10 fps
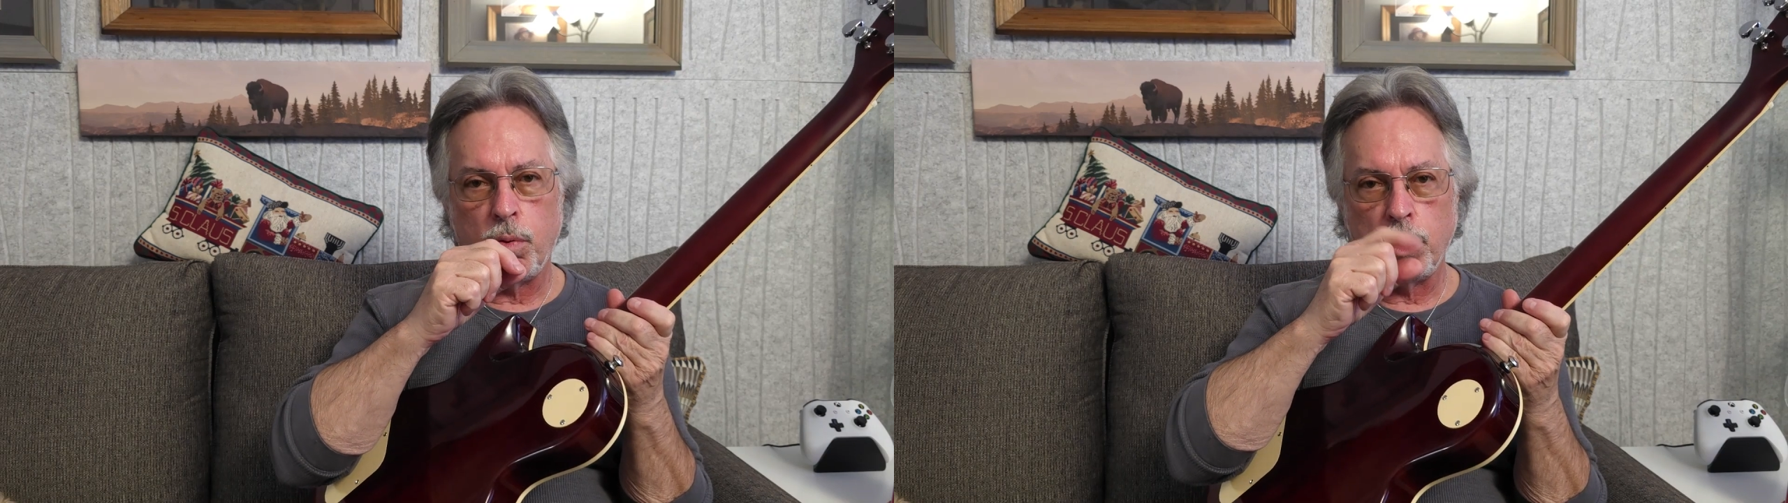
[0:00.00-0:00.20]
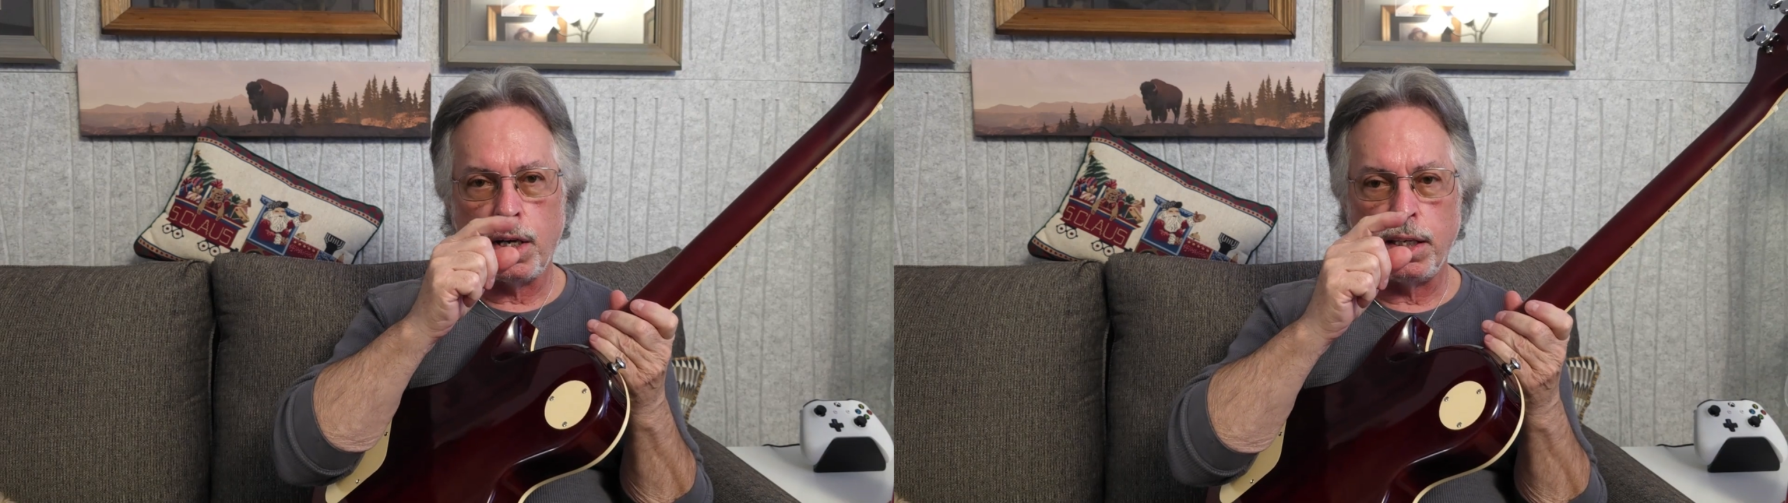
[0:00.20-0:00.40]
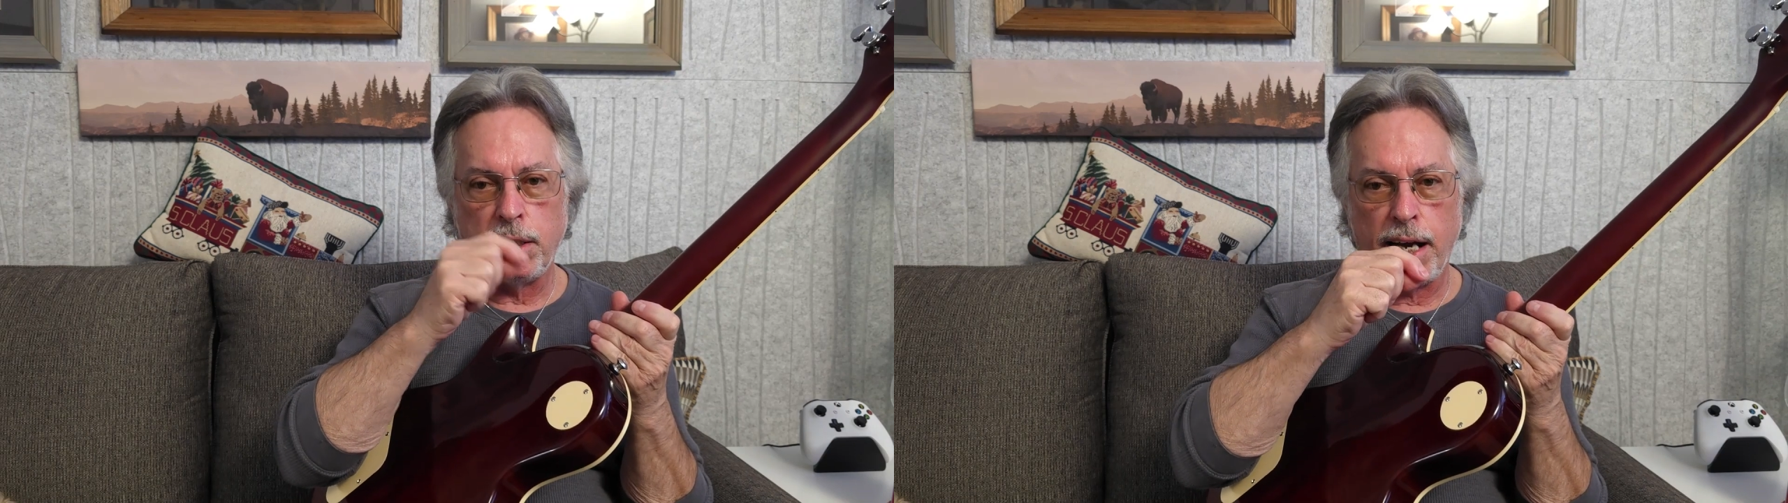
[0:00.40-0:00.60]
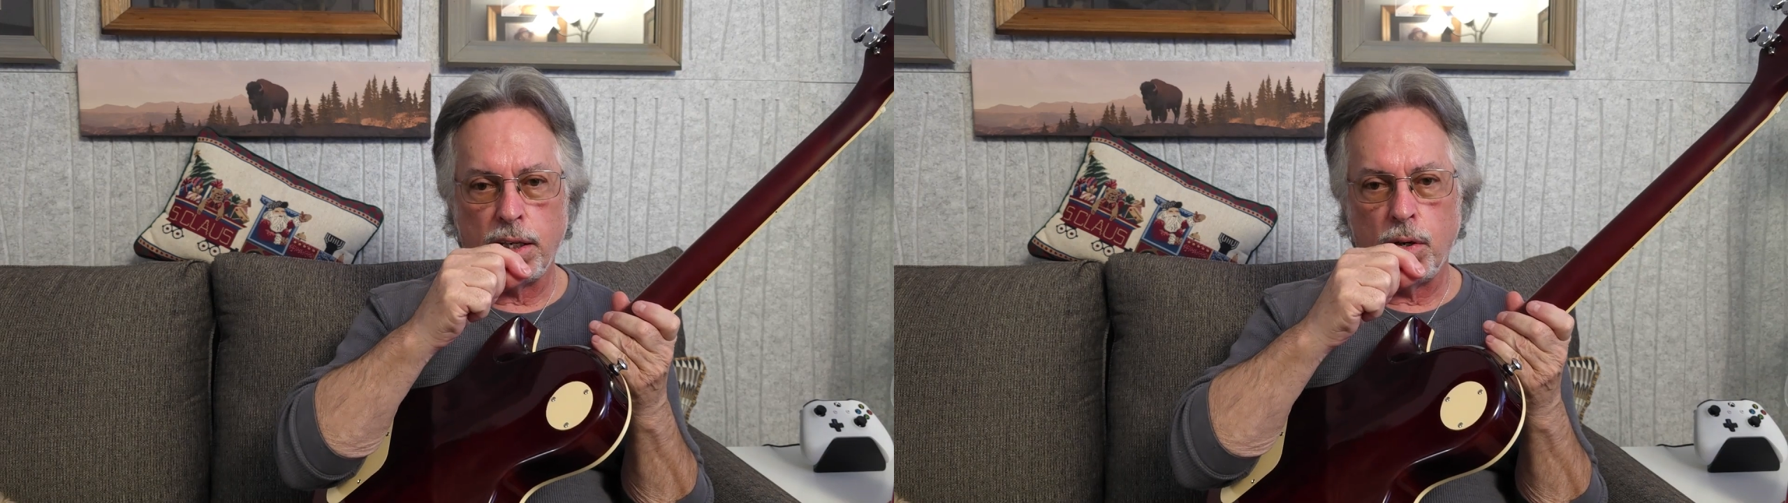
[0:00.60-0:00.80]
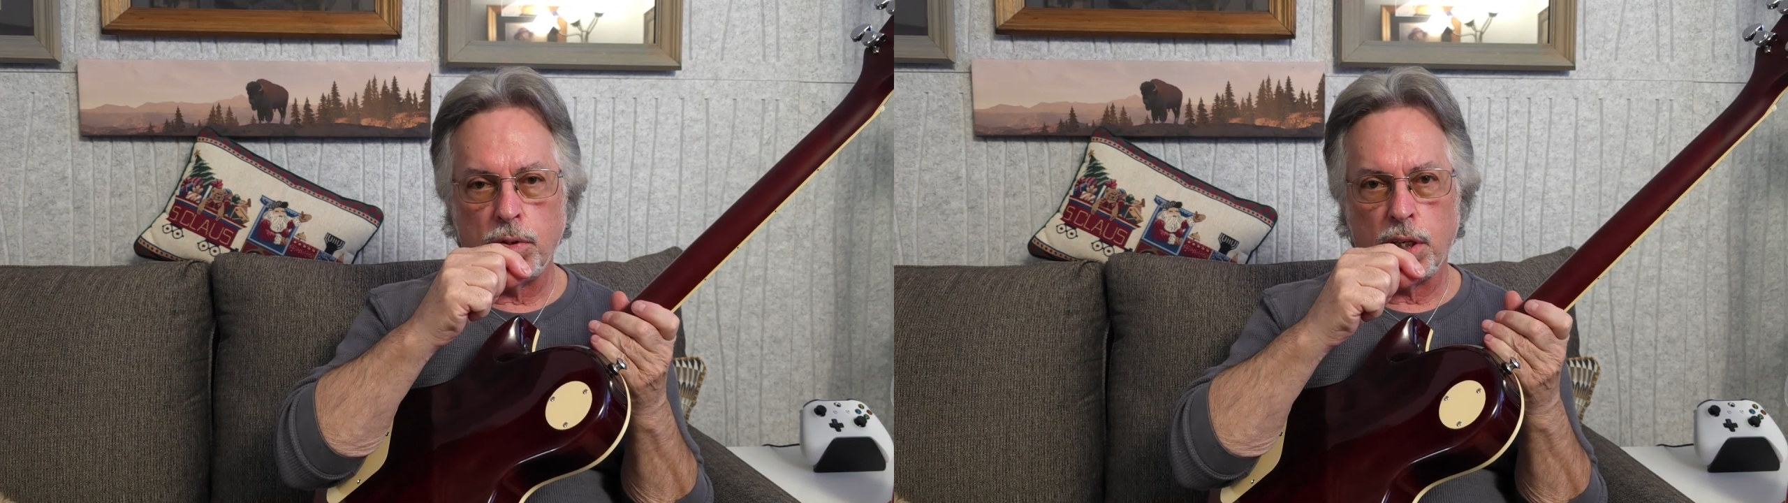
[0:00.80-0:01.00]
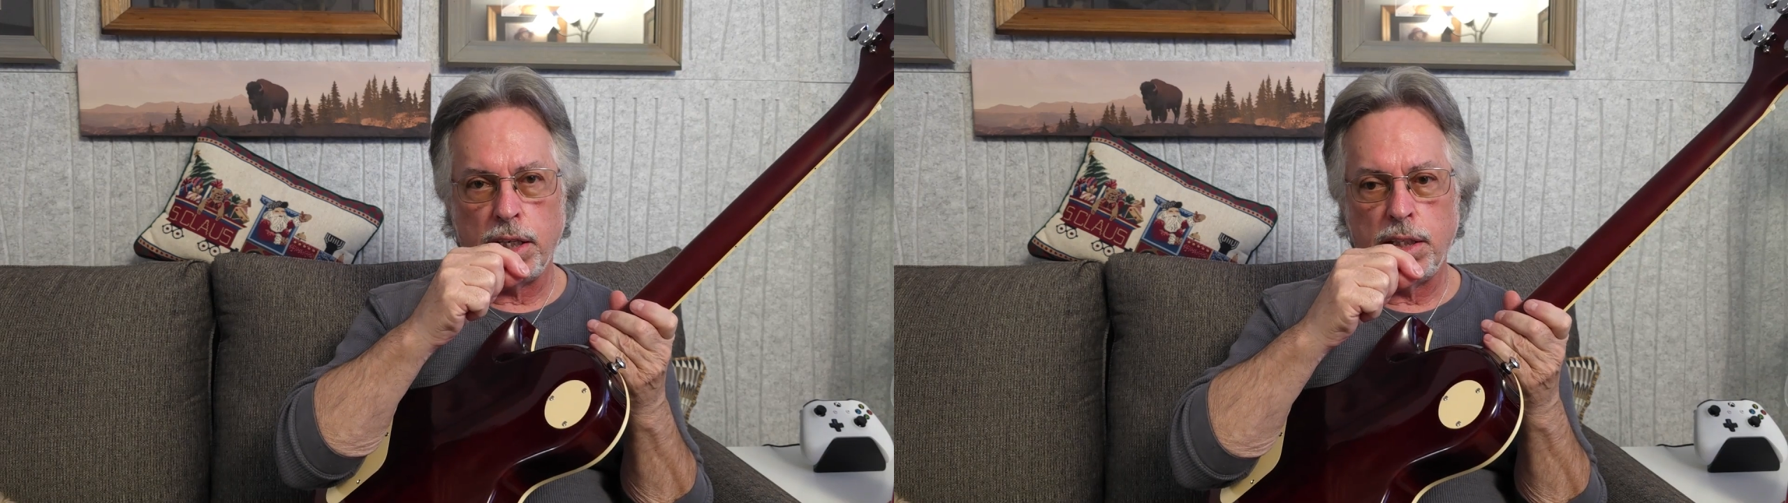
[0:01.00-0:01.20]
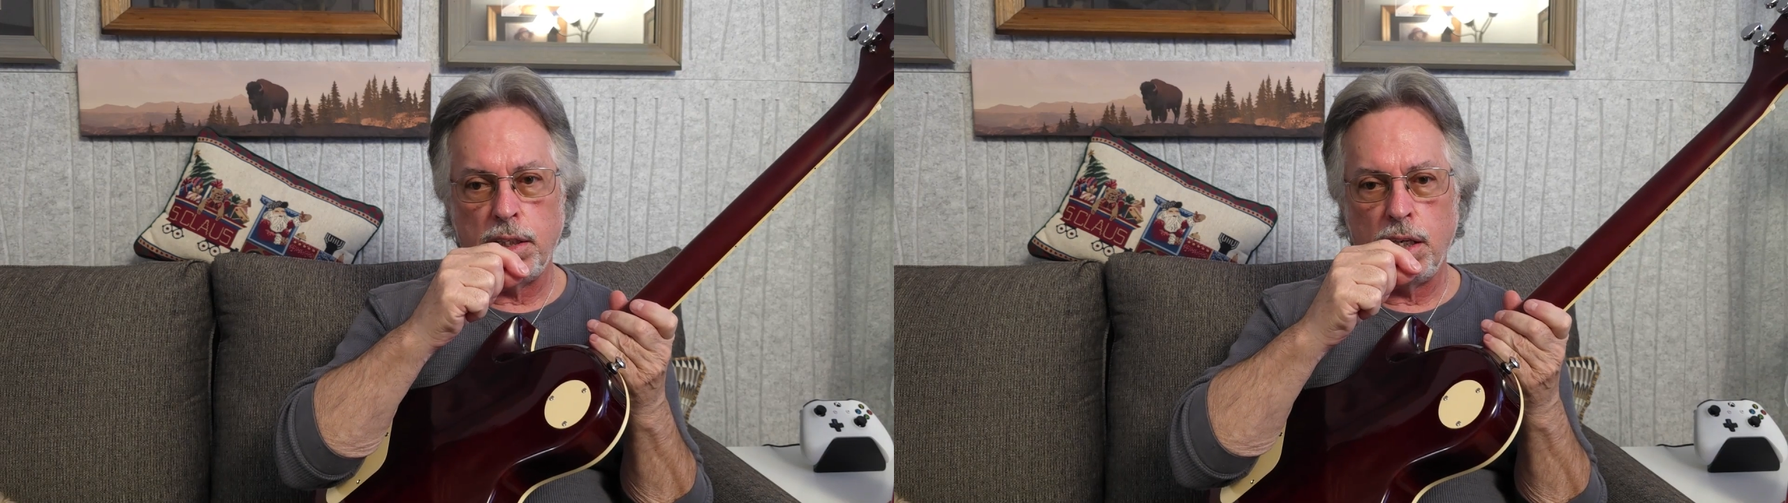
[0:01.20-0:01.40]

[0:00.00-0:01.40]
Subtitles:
when contact goes, like